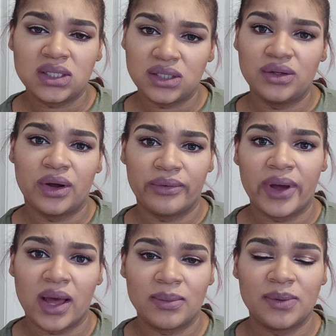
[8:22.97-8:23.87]
to you know
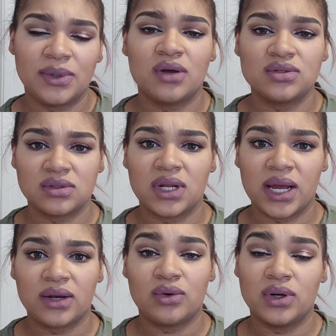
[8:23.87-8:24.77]
comment below so that
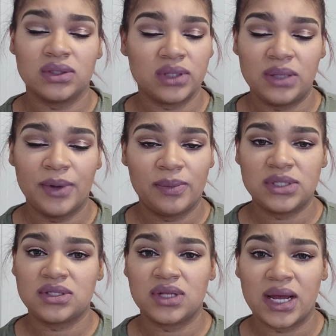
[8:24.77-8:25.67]
I or email
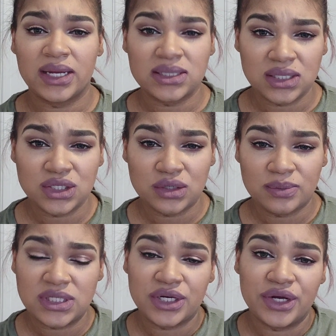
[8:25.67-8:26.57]
me so that I can send you the
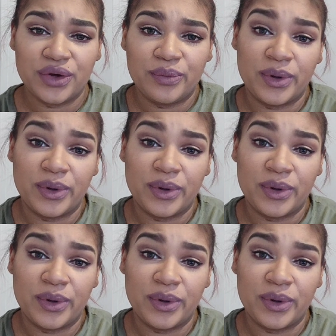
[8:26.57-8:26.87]
material.